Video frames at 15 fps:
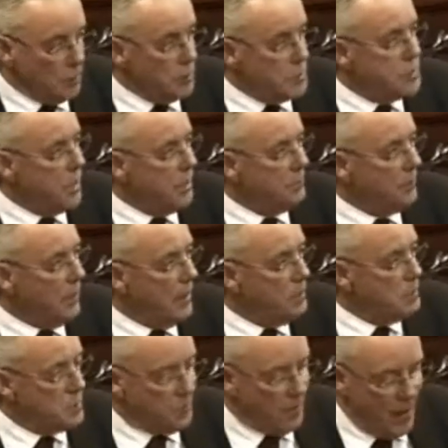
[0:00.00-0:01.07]
The
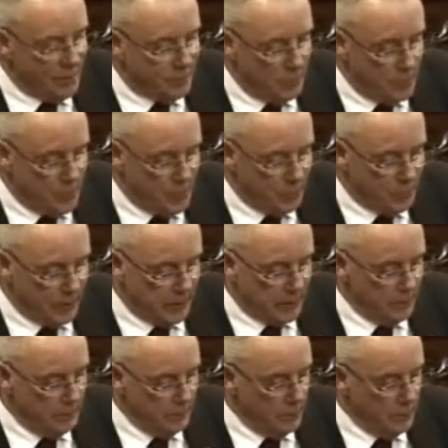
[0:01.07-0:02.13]
TFA was far from perfect.